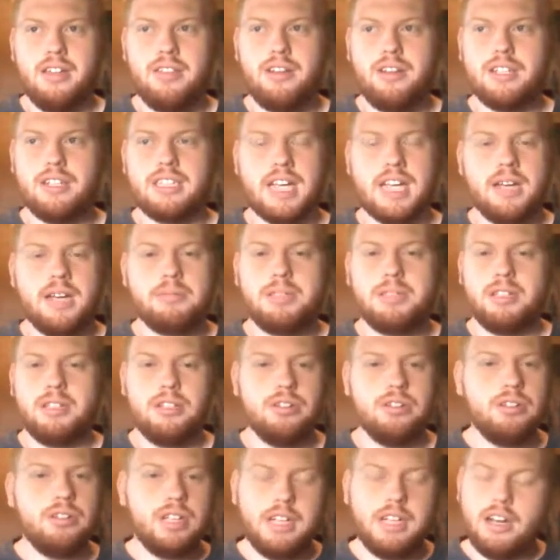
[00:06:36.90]
there's
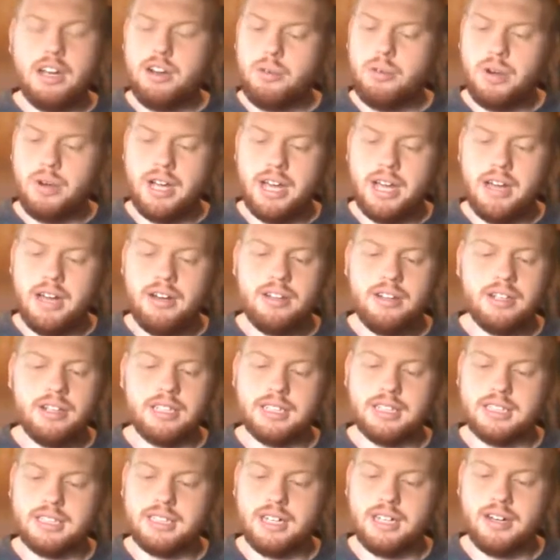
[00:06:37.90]
absolutely no way out of
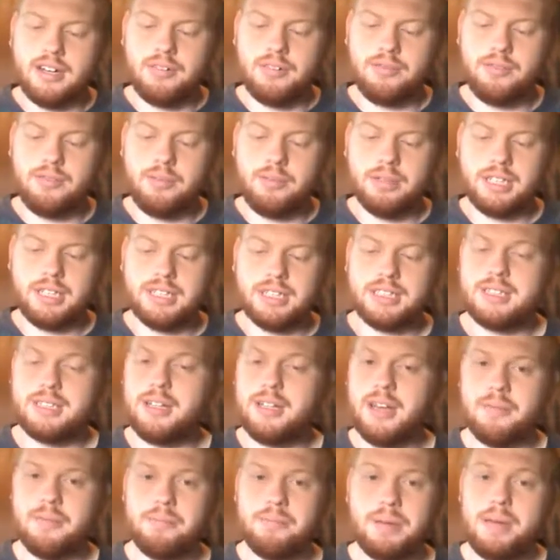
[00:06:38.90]
this stuff, because
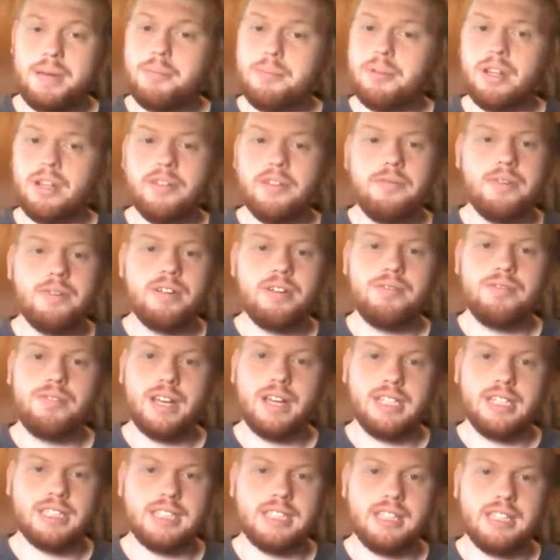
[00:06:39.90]
people have been
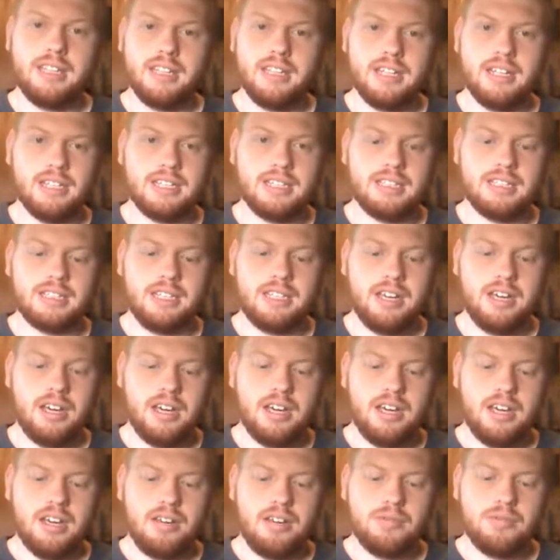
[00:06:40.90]
facing this
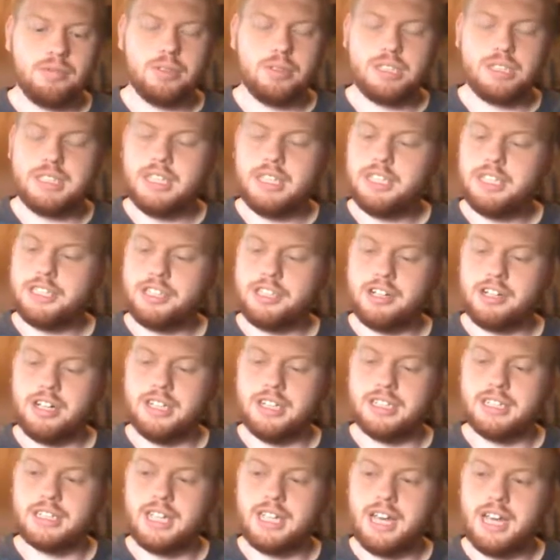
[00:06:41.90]
for
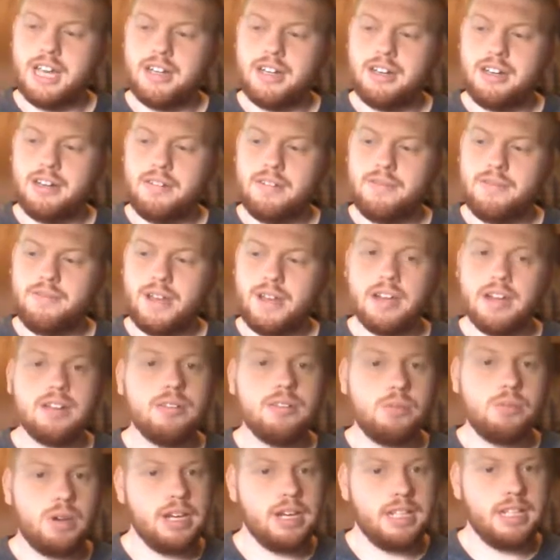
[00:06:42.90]
centuries and
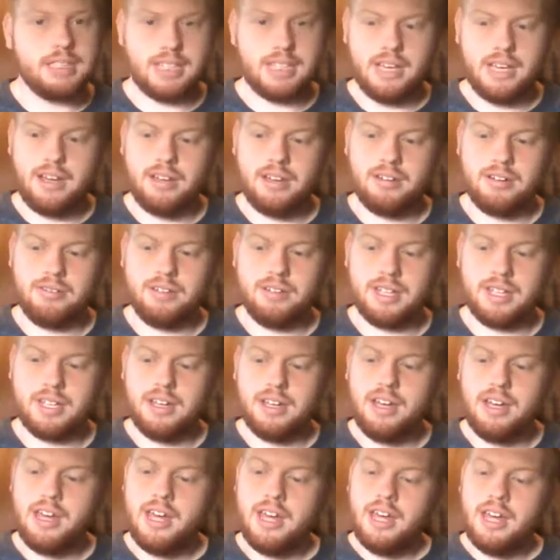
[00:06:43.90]
found ways out of it.
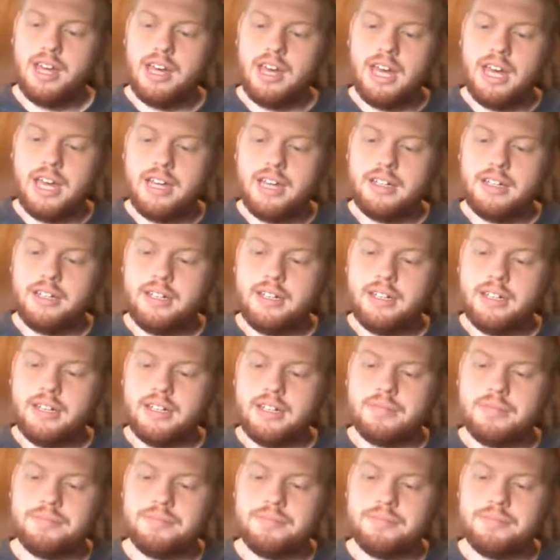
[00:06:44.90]
And